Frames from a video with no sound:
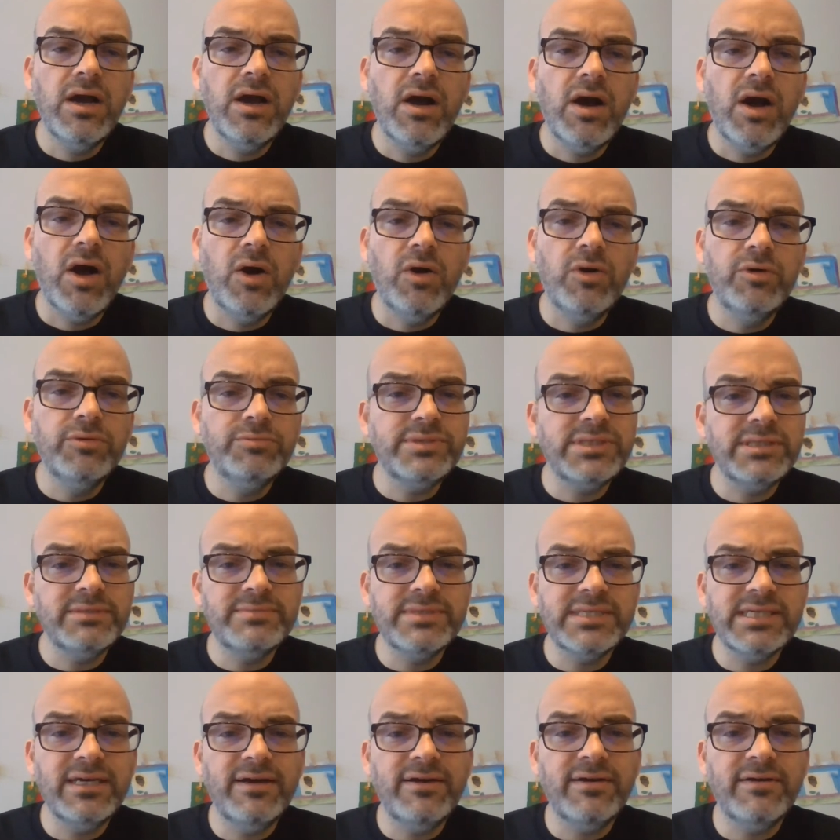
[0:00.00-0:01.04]
Holmes
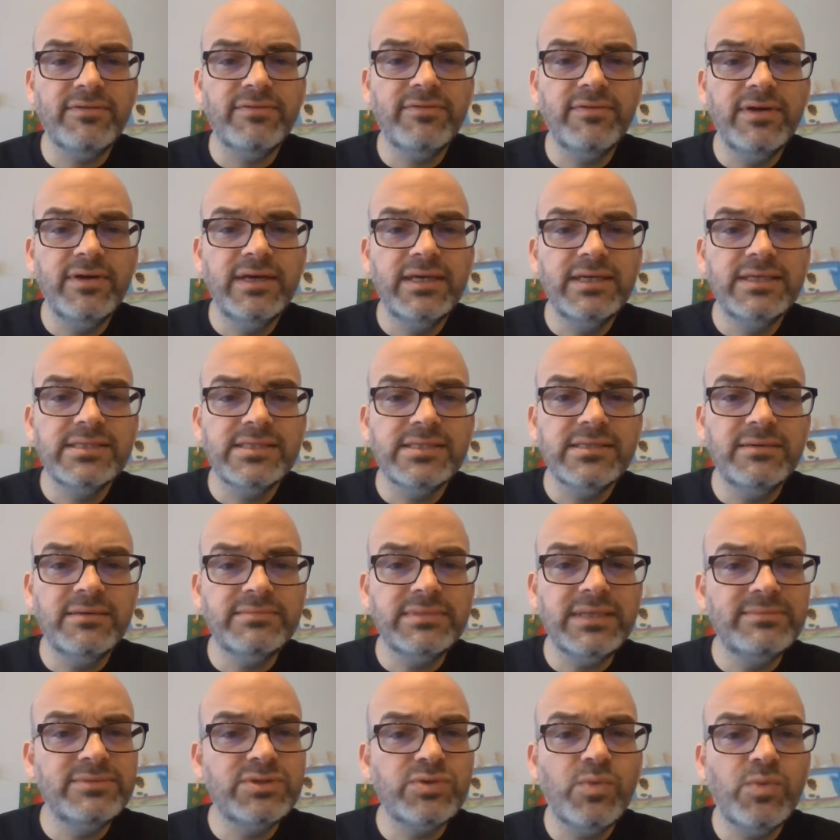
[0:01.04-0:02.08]
himself
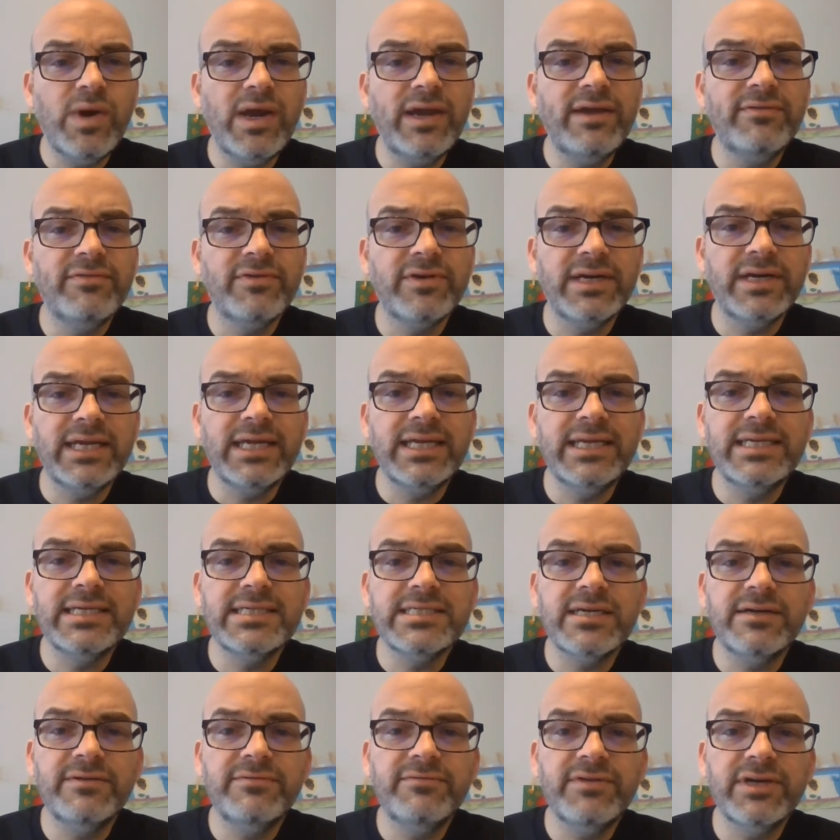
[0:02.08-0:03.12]
sometimes wavered in his
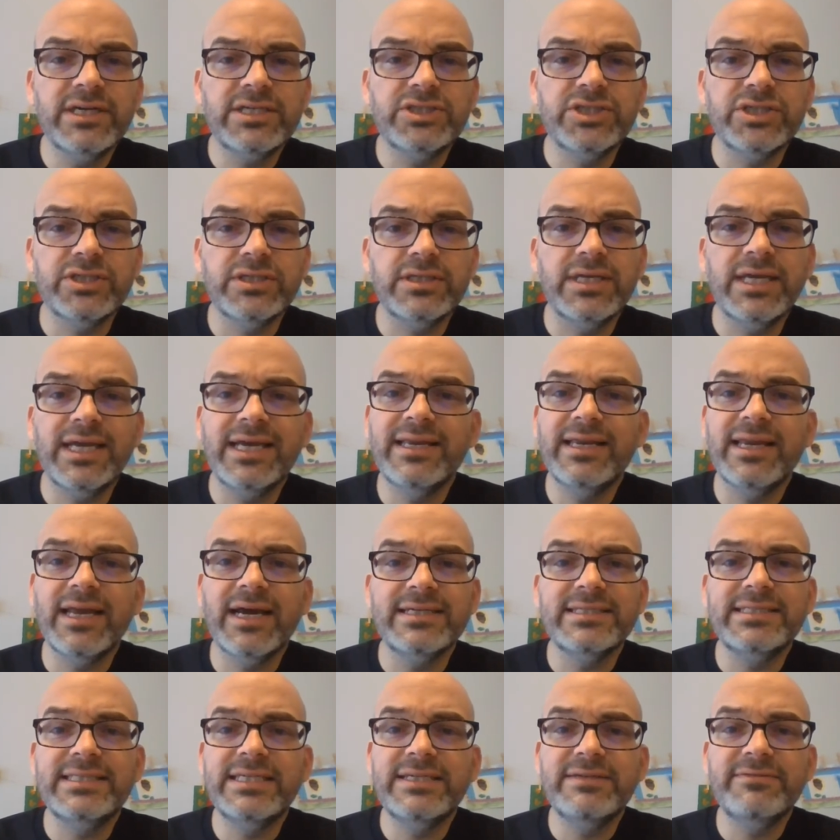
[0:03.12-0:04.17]
conviction. In
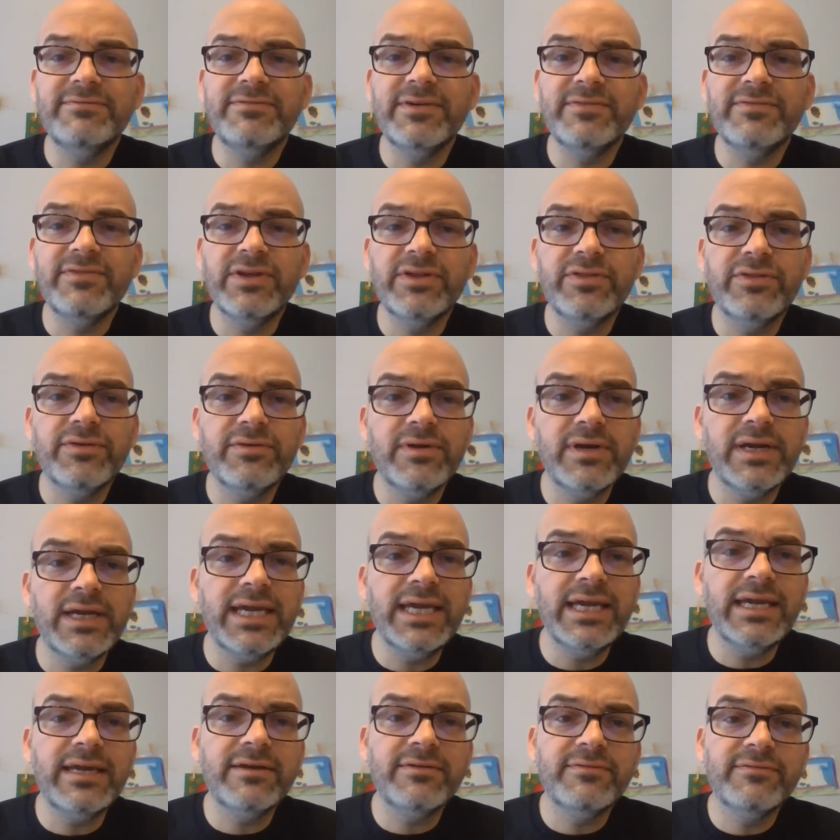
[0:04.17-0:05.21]
1953,
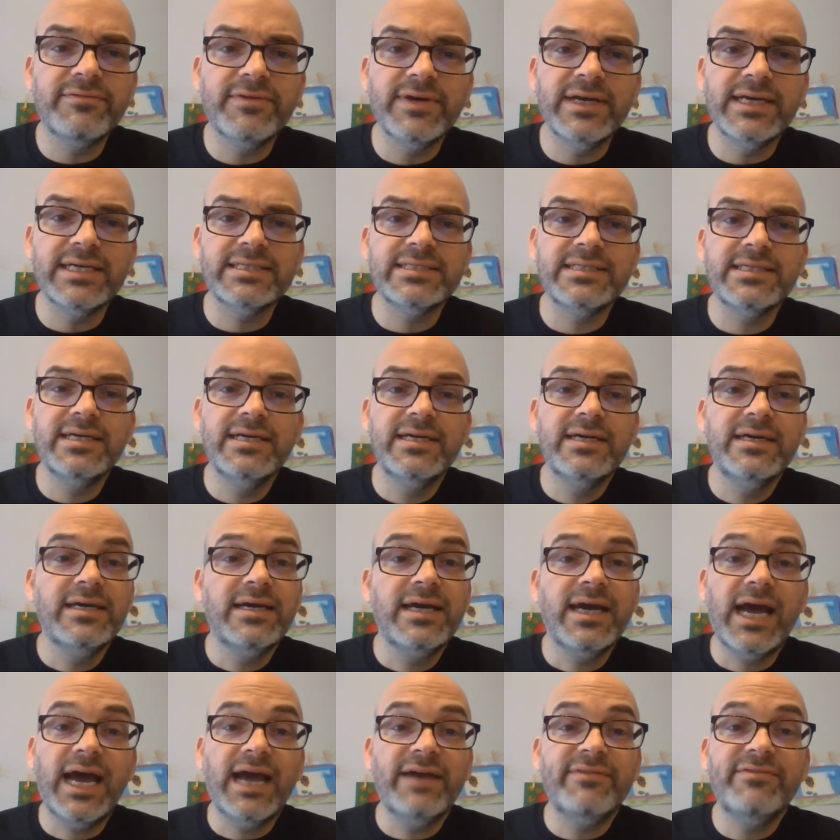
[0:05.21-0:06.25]
he confessed,
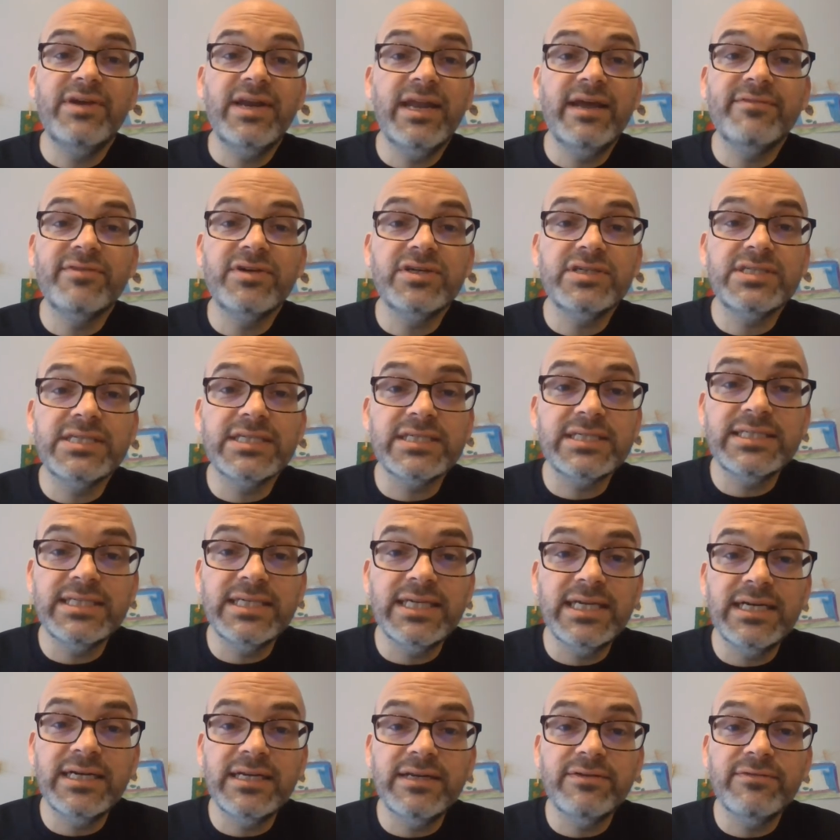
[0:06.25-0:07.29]
"I've never
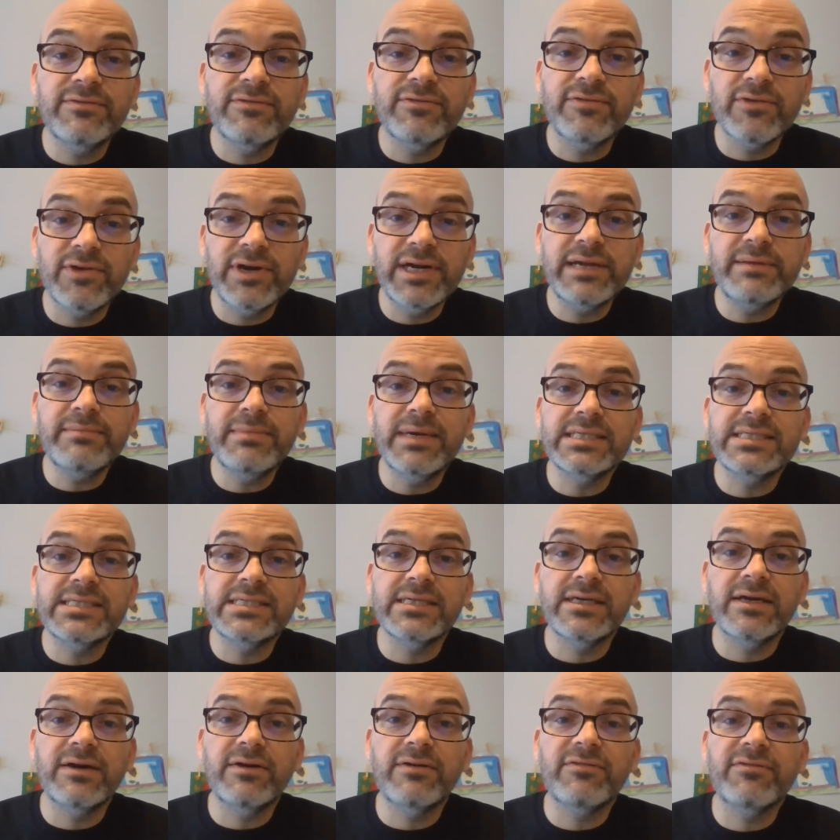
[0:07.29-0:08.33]
succeeded in freeing
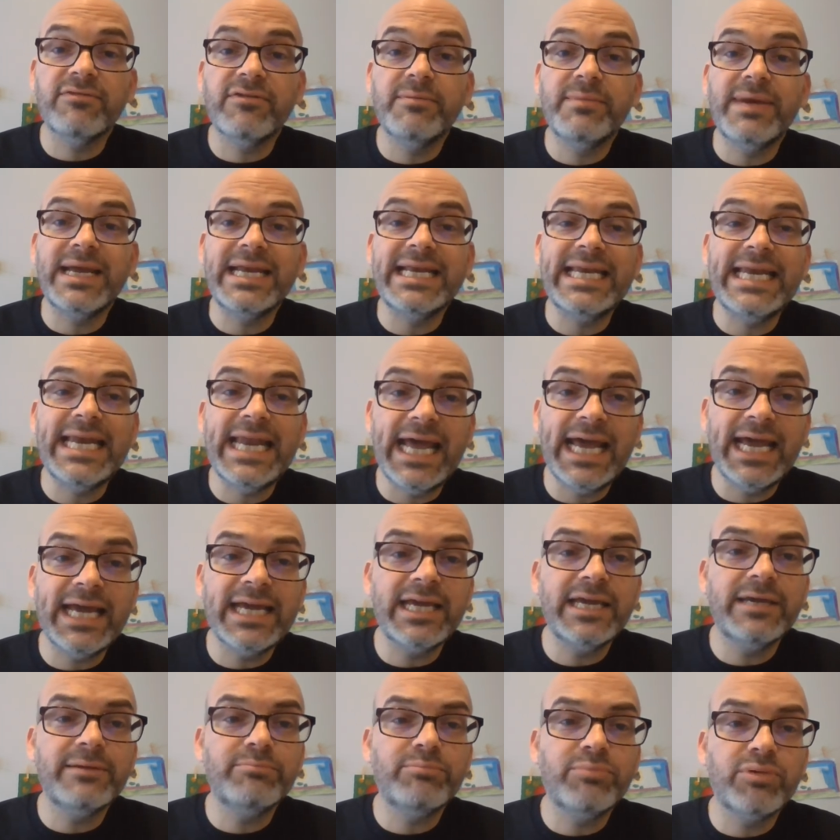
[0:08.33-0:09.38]
myself from a
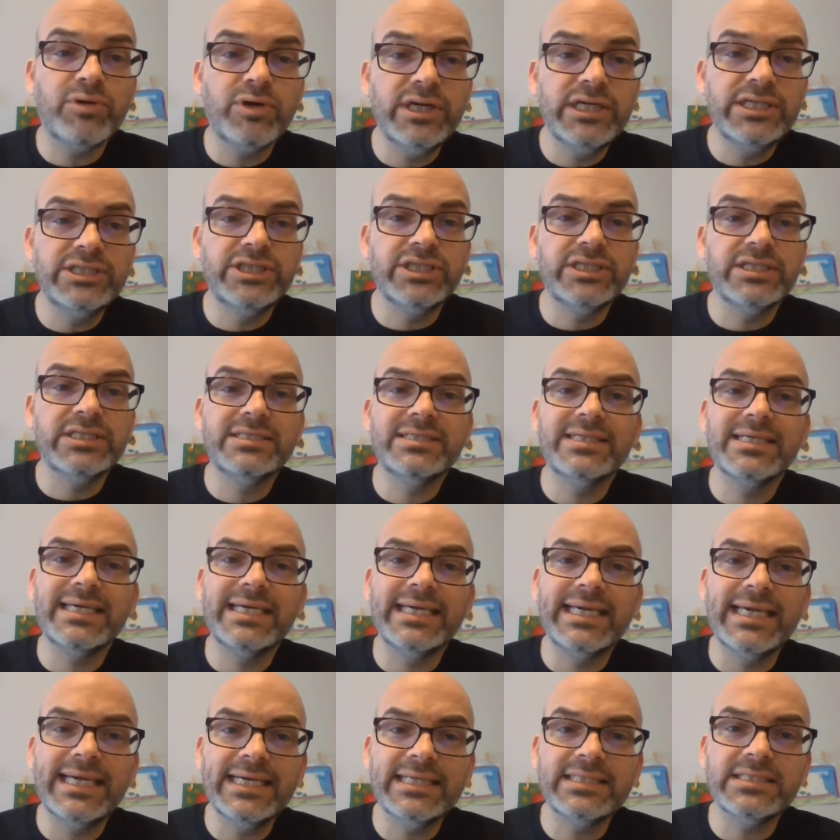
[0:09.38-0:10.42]
nagging prejudice
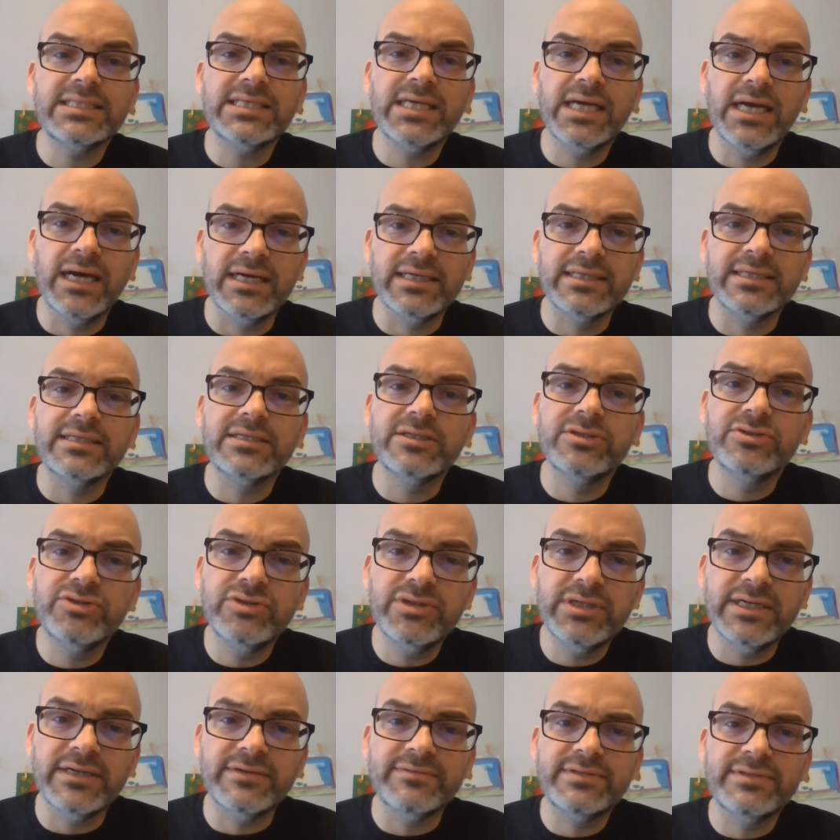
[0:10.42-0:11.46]
against continental
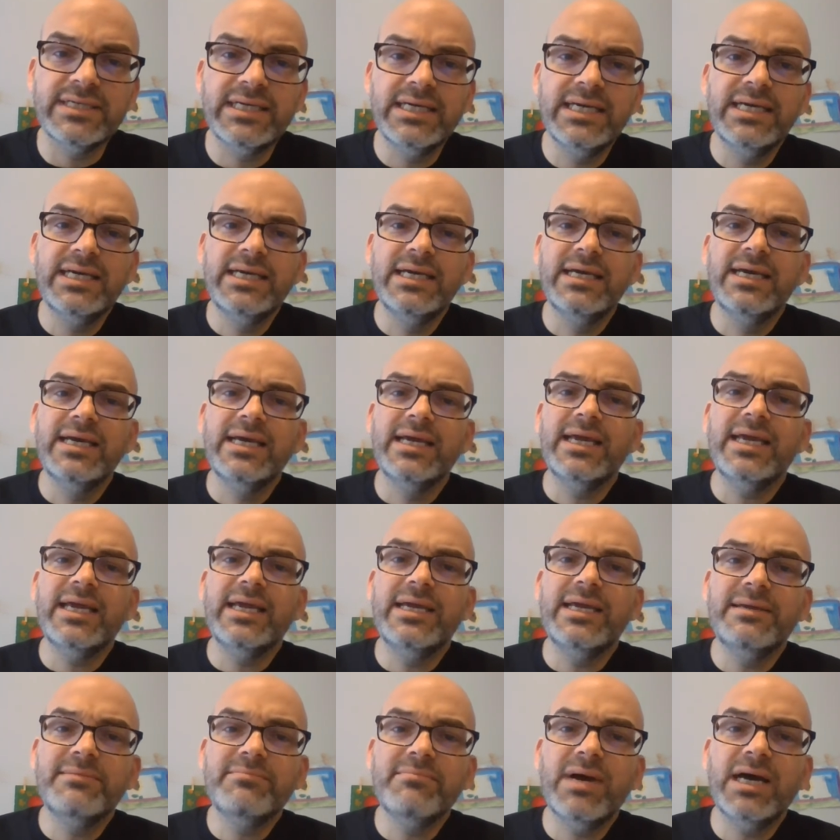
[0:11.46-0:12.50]
drift.
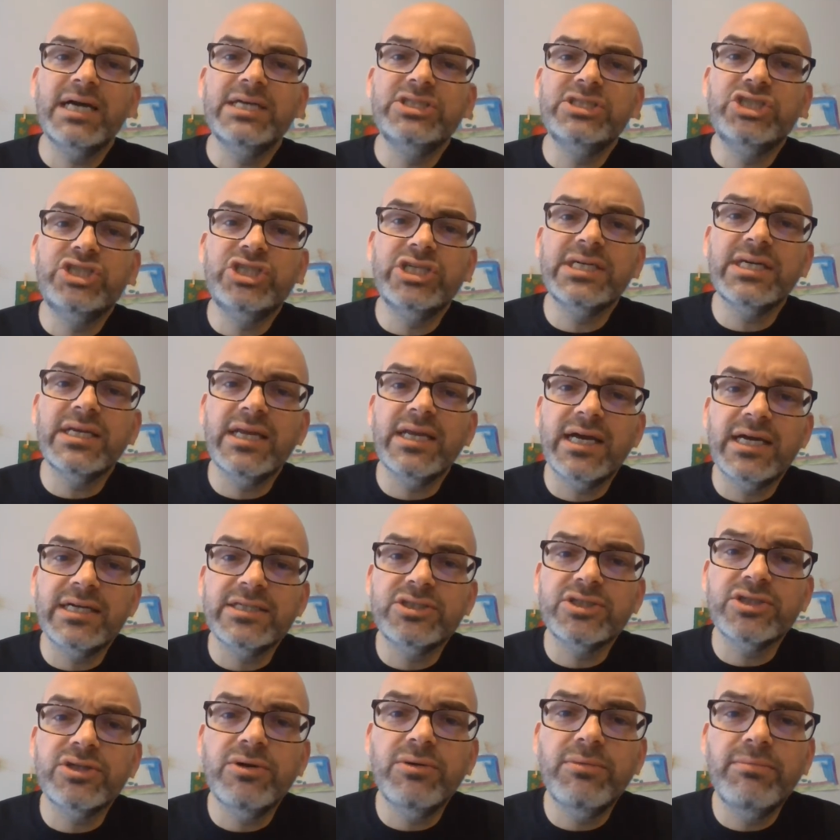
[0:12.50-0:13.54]
In my
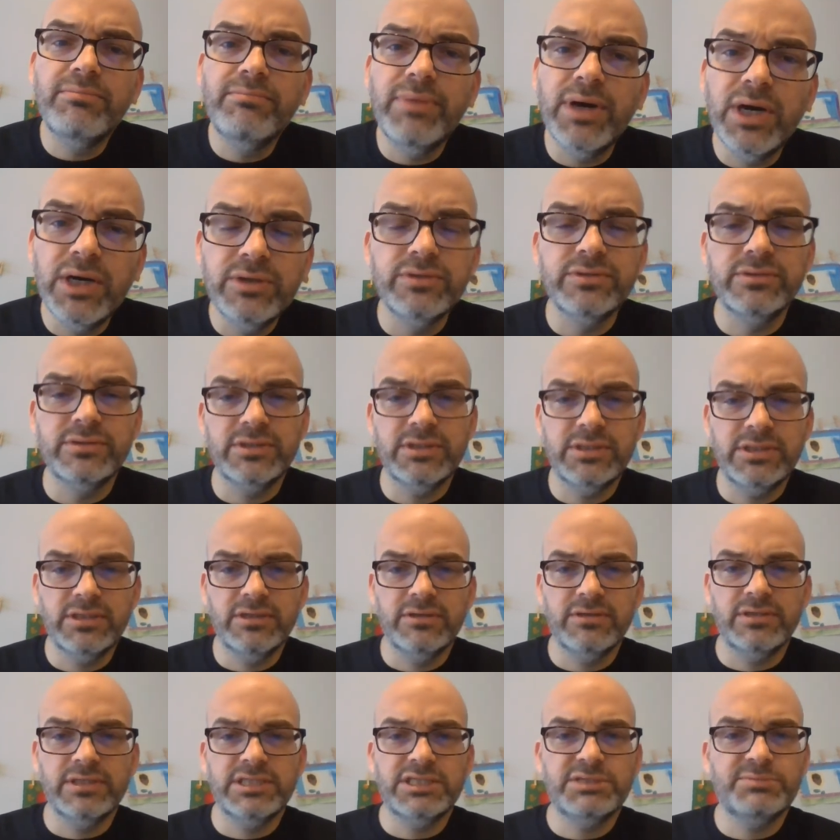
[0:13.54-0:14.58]
geological bones,
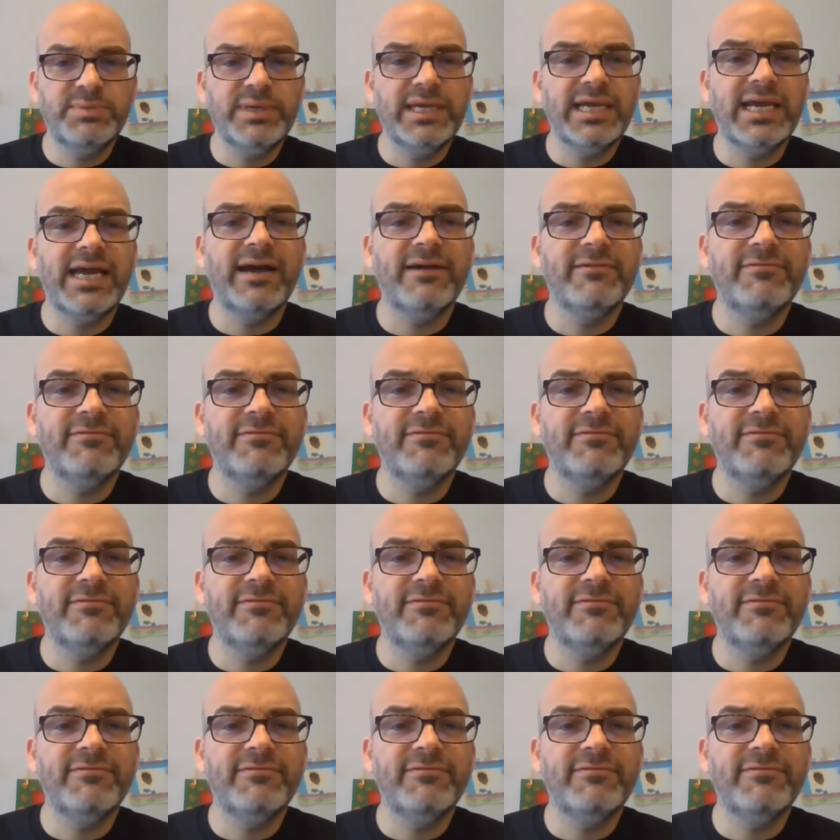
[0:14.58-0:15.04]
so to speak, I